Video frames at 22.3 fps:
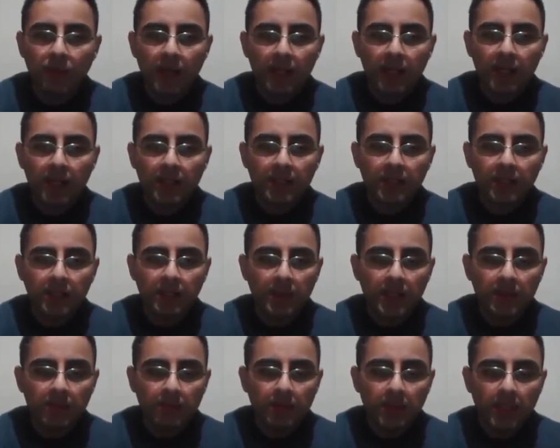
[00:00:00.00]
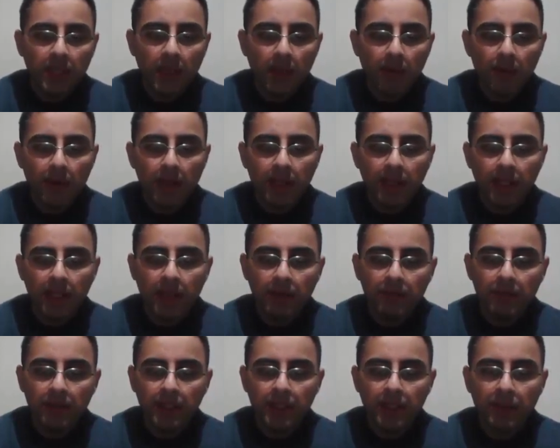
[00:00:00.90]
And this vaccine will
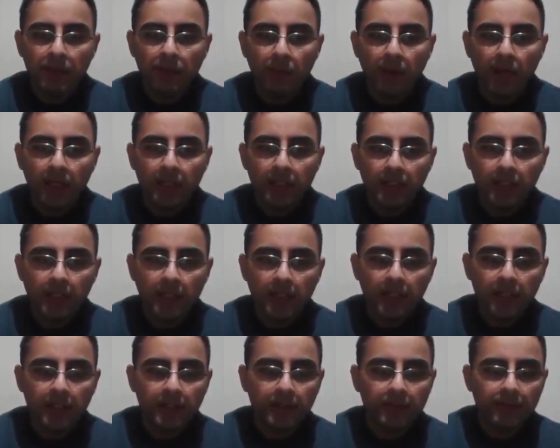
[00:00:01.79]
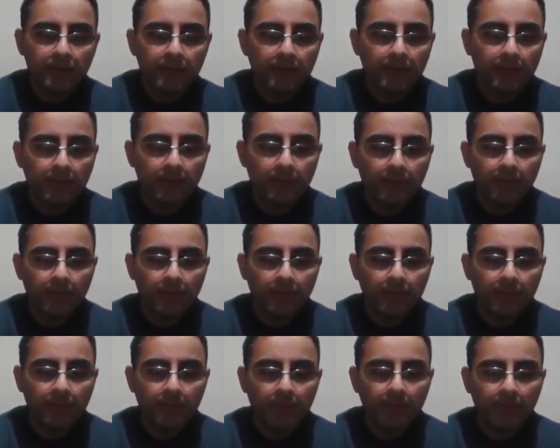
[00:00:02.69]
be available in one
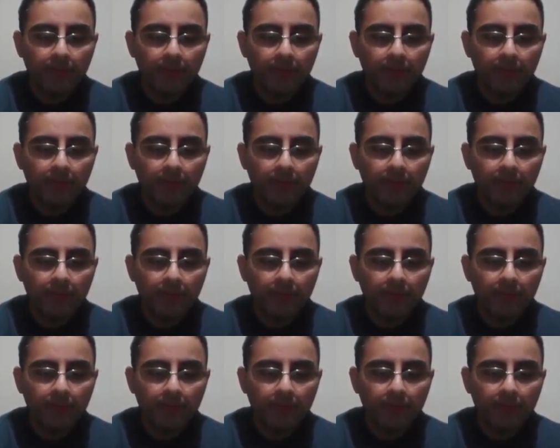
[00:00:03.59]
year